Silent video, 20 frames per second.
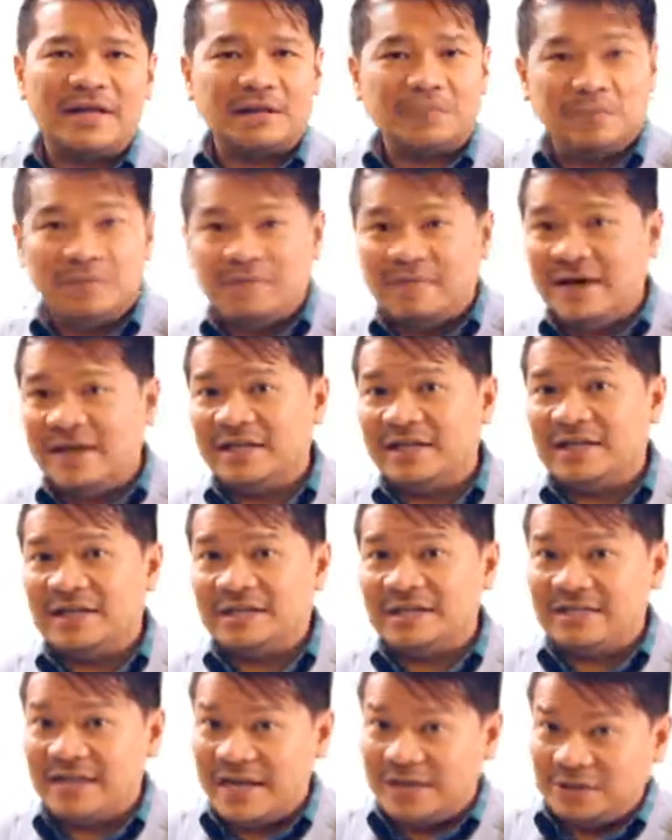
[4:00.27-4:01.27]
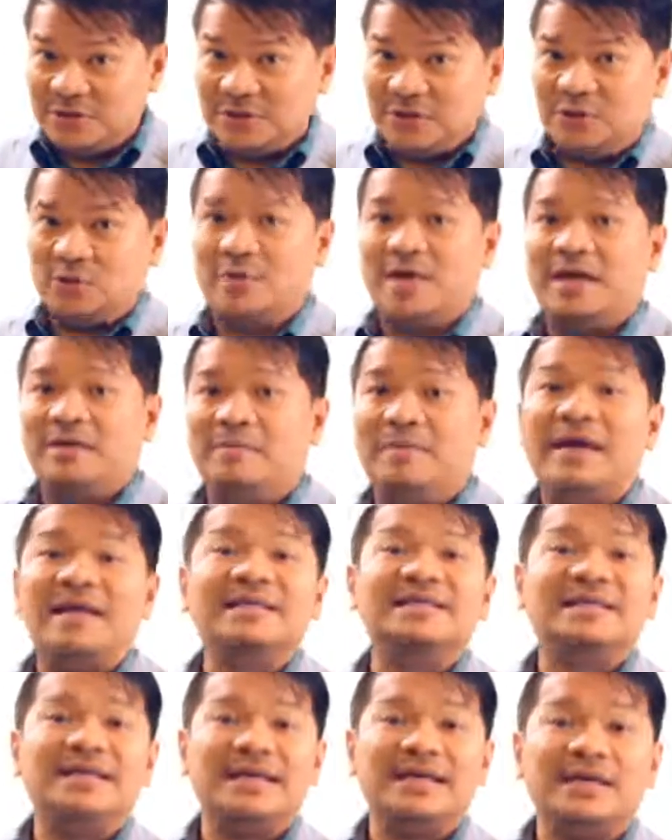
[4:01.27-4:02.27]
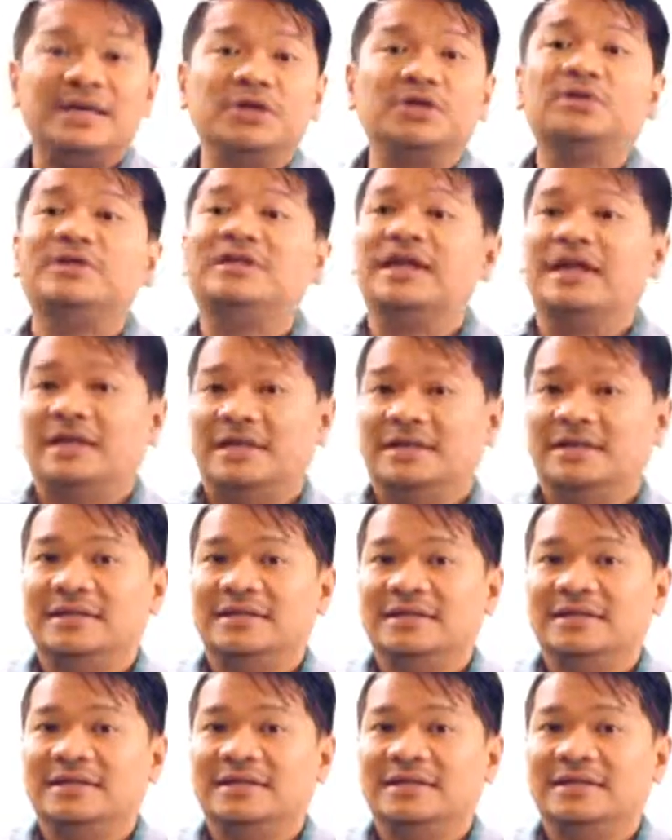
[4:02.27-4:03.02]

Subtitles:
product provider is Nature's Way based in Utah.